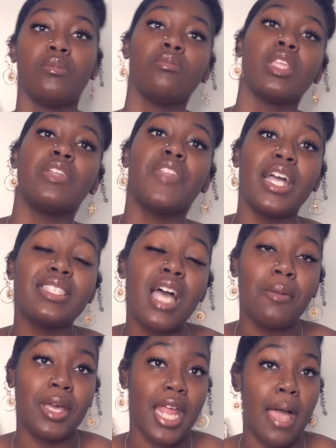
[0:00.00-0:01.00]
that
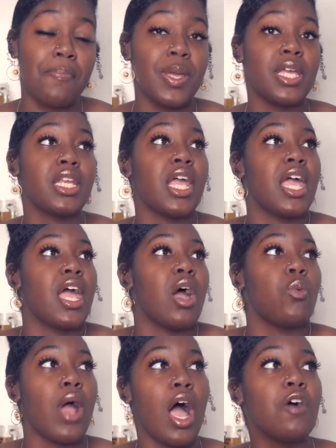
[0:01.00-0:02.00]
time it happened,
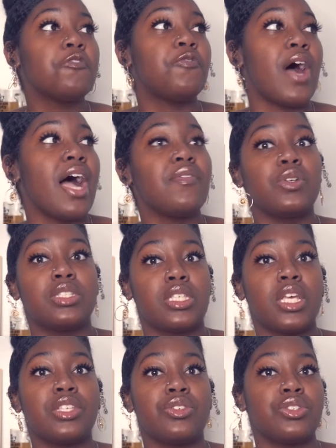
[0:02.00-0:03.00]
around 5 or
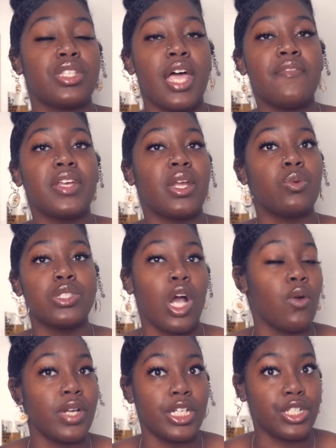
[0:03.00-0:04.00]
6 or 7, it was
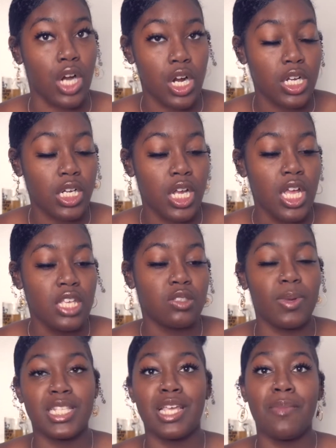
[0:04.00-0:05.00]
already dark. So
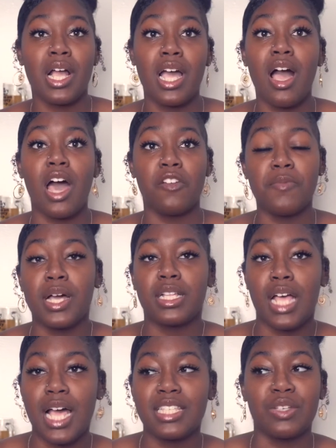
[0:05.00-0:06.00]
by the time I got out of my
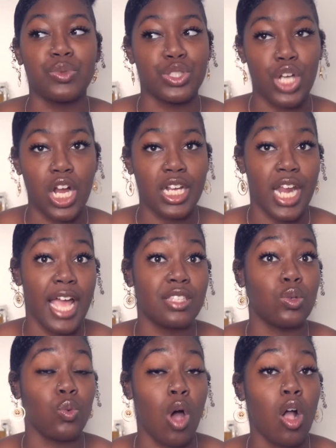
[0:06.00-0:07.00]
class, it was dark, and I had
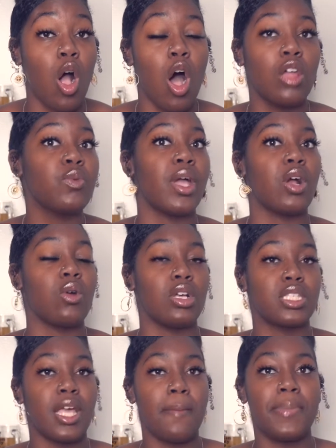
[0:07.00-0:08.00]
to walk all the way
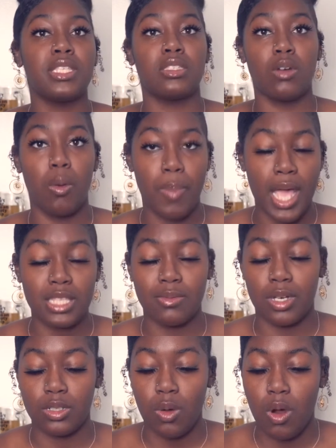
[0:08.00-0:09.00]
across campus to go back to
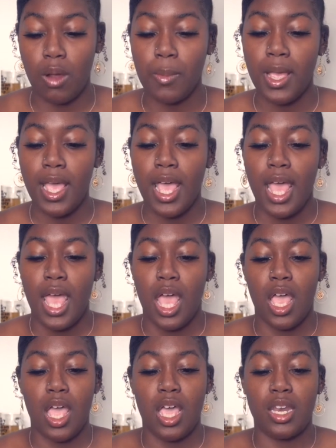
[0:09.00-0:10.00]
my dorm.
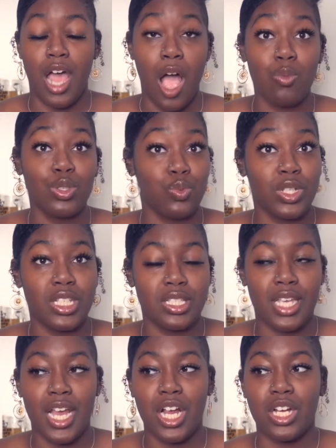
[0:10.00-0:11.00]
And I was really
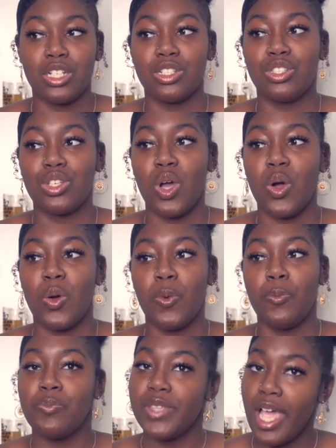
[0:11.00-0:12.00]
scared.
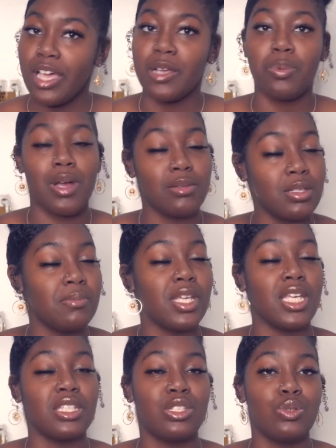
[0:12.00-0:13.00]
So yeah, it prompted
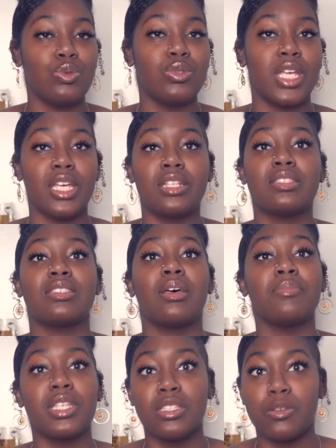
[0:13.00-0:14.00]
me to get something to